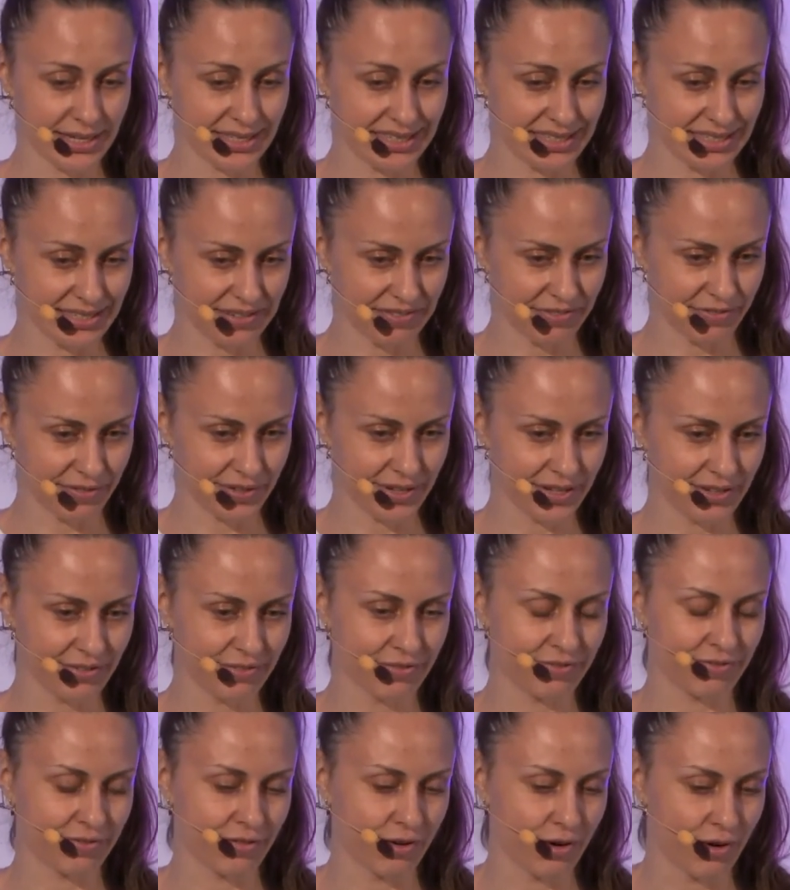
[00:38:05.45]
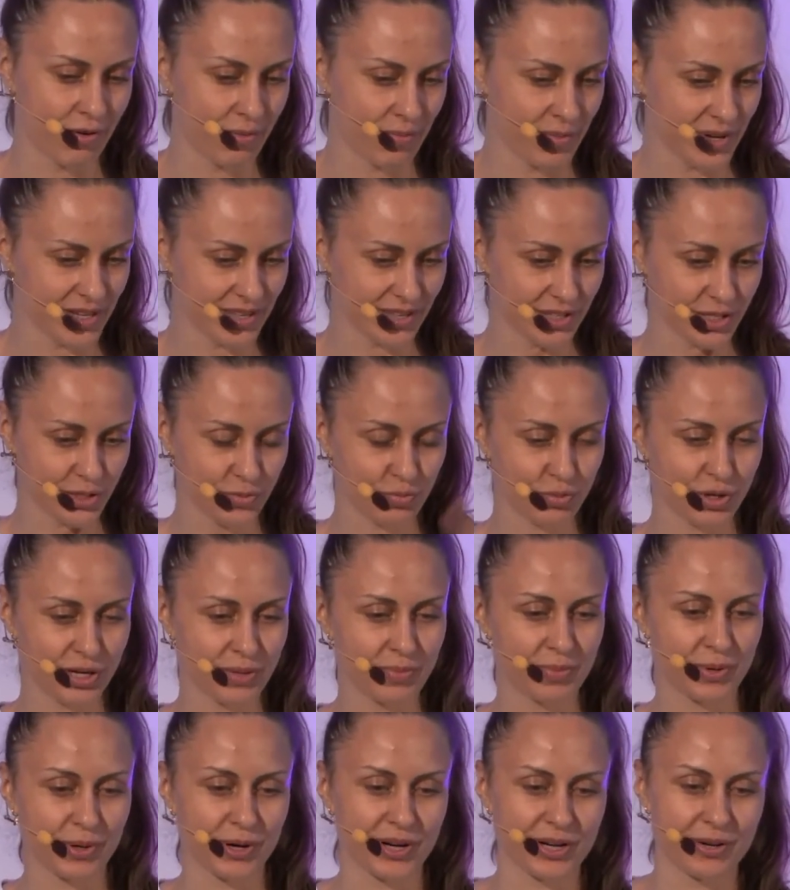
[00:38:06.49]
different from the Spring
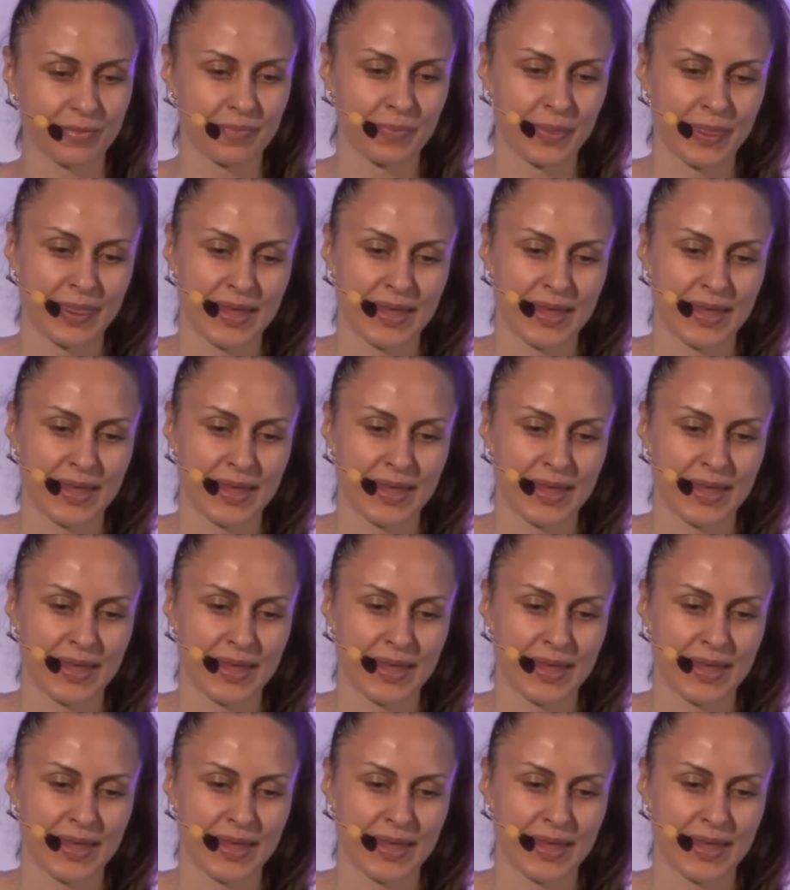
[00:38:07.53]
part.